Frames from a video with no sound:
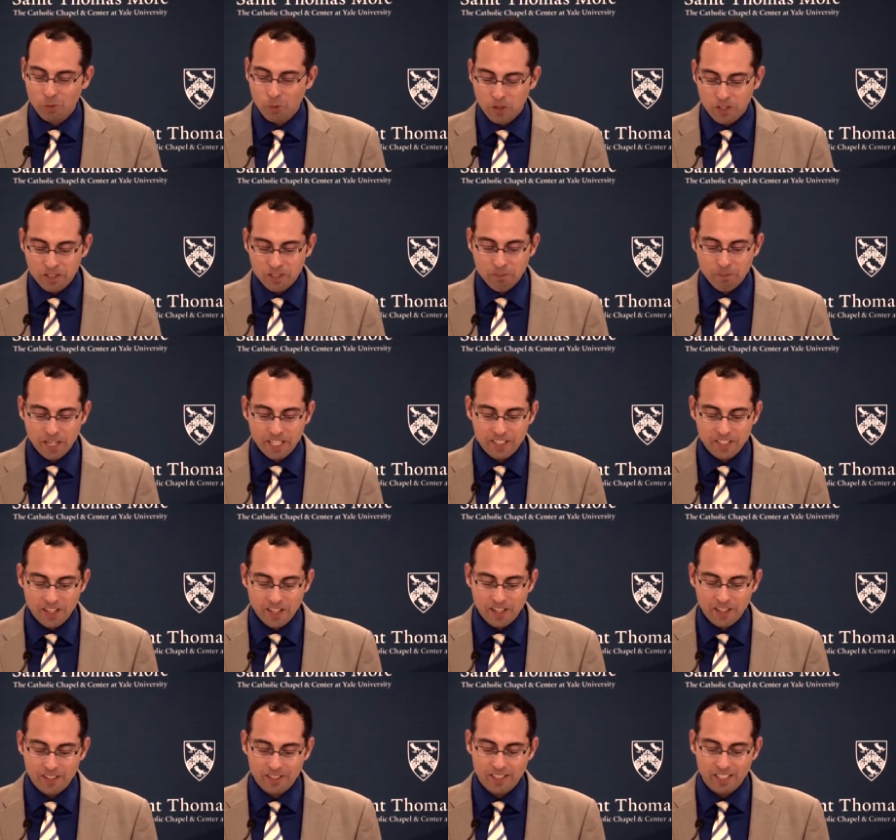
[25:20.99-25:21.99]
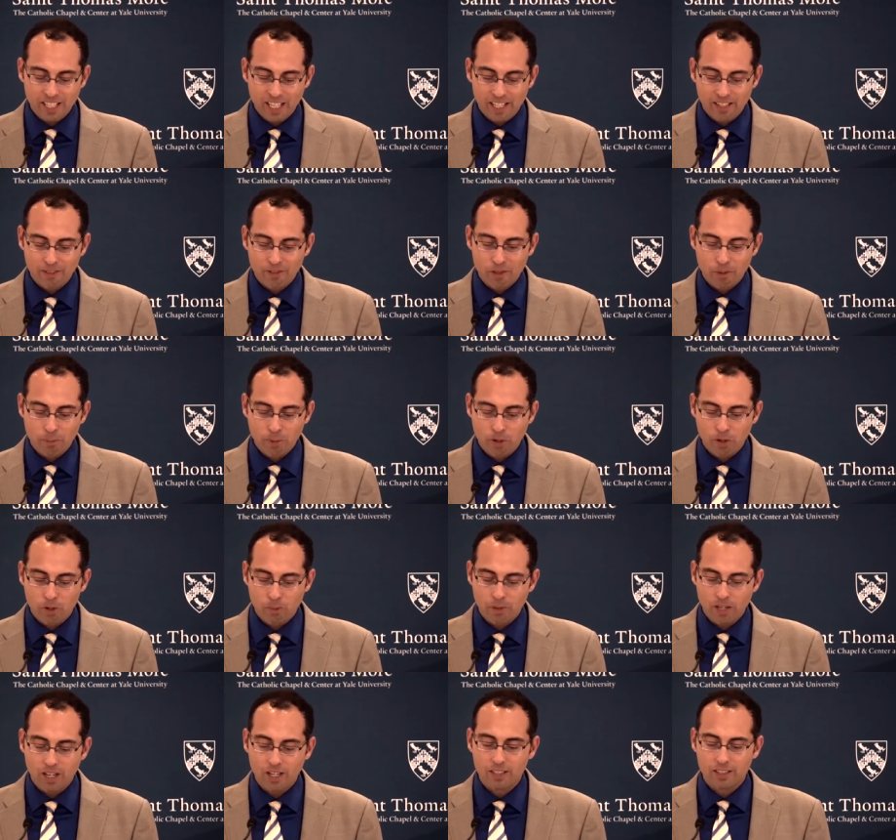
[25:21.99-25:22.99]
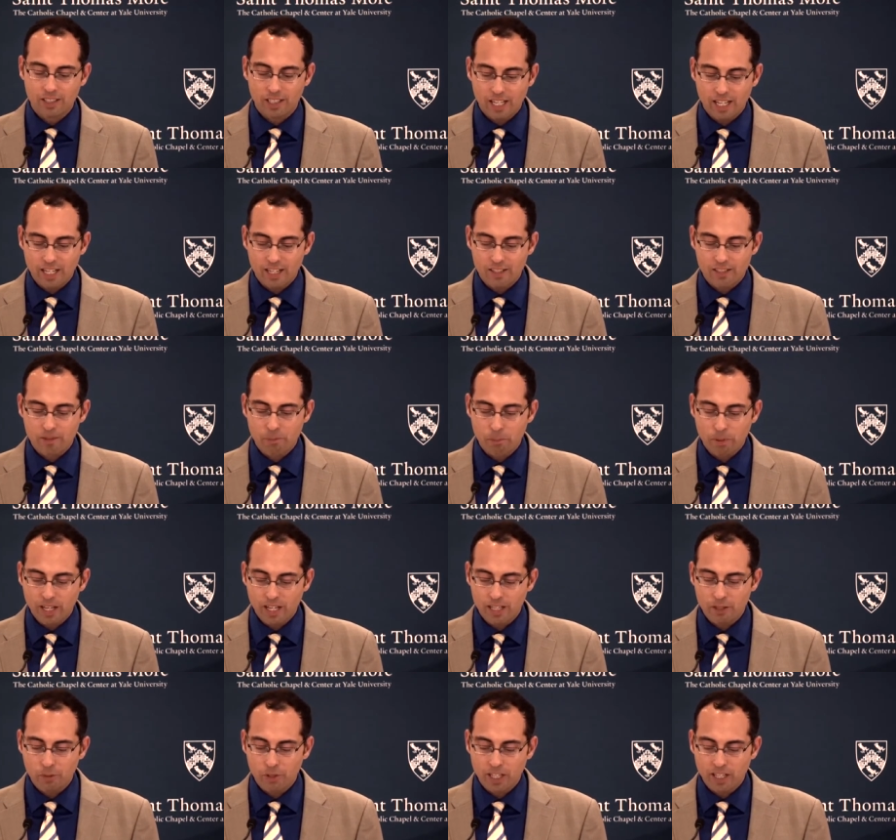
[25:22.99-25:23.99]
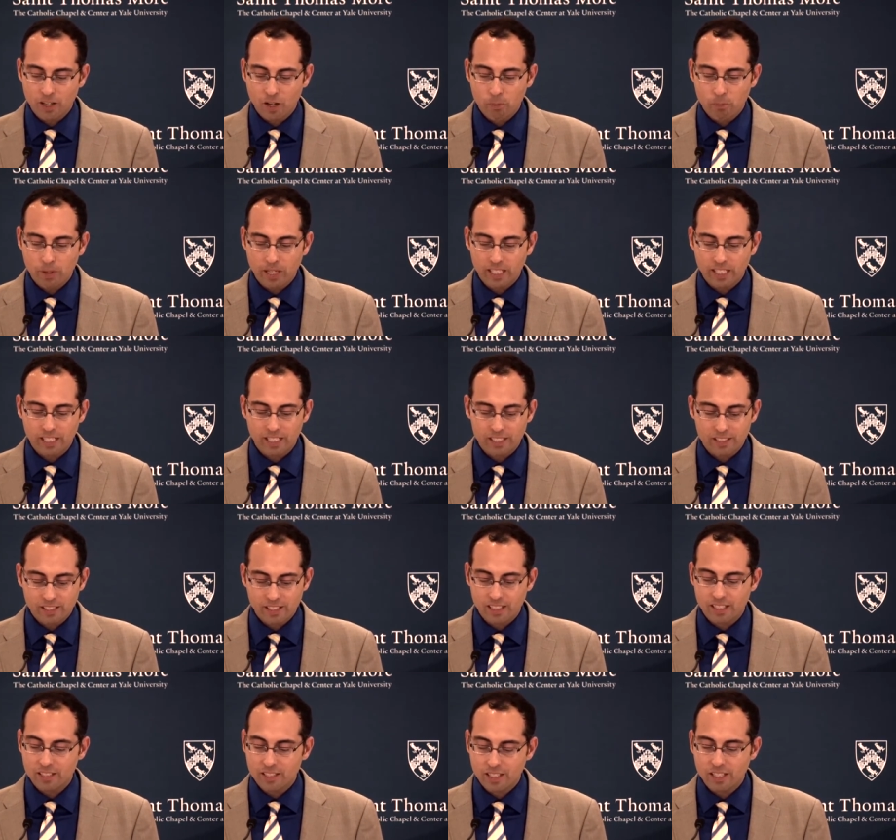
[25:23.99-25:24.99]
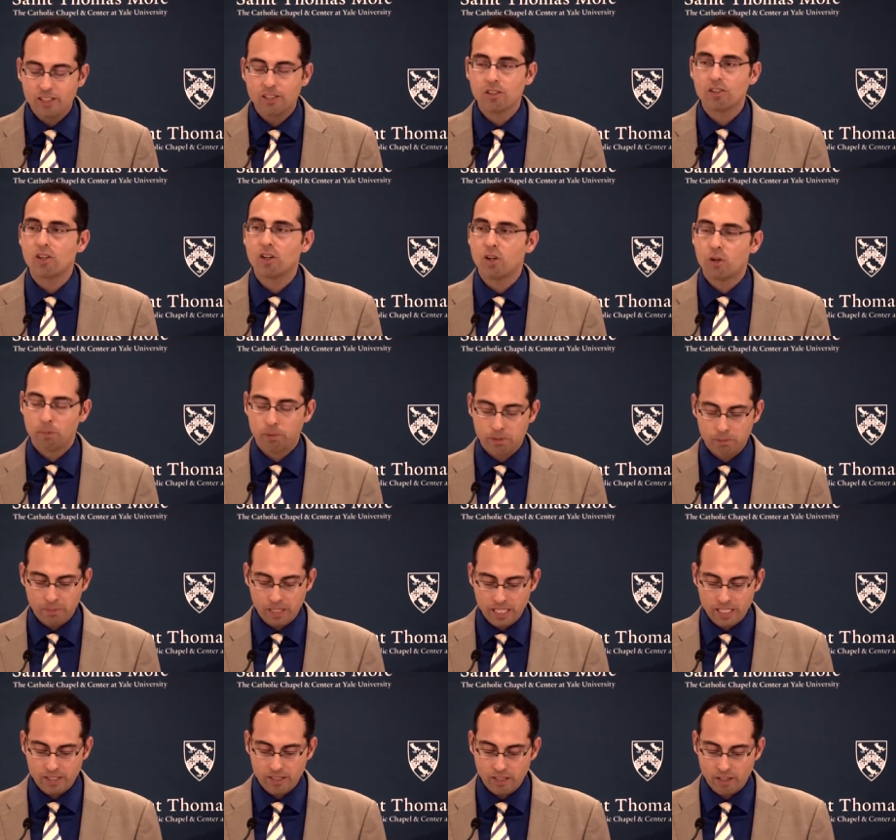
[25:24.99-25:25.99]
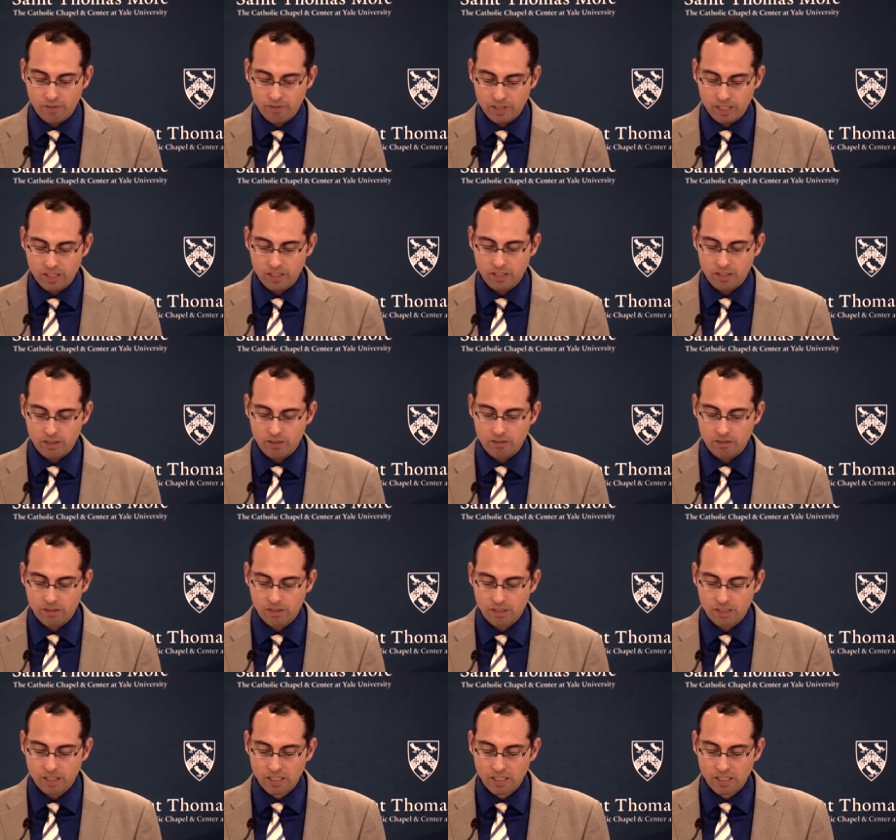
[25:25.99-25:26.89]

the words of my daughter at the end of the poem, Hung Lyres, embody what I hope I can continue to open myself into.